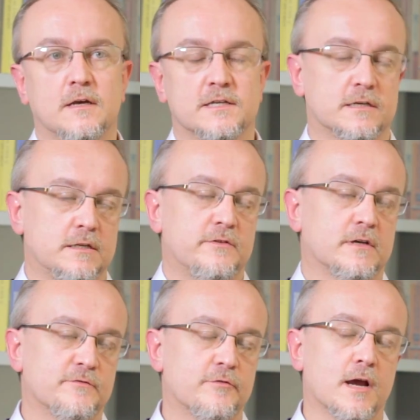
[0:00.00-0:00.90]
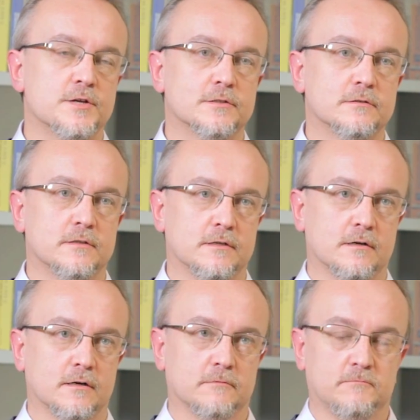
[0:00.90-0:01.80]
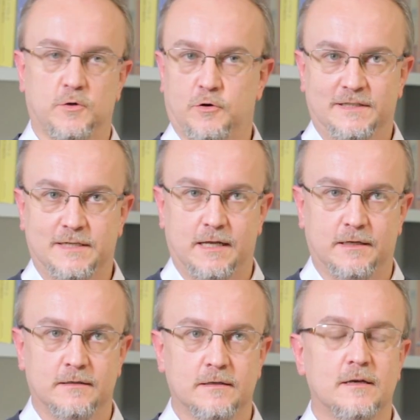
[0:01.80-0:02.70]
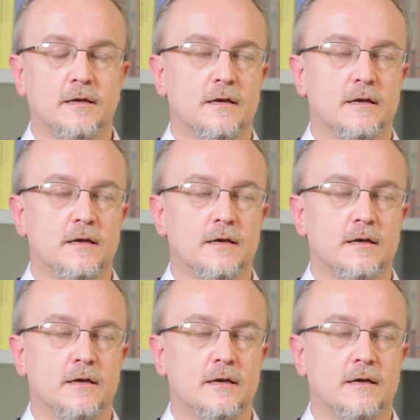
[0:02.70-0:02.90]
significant fraction that are non-Italian,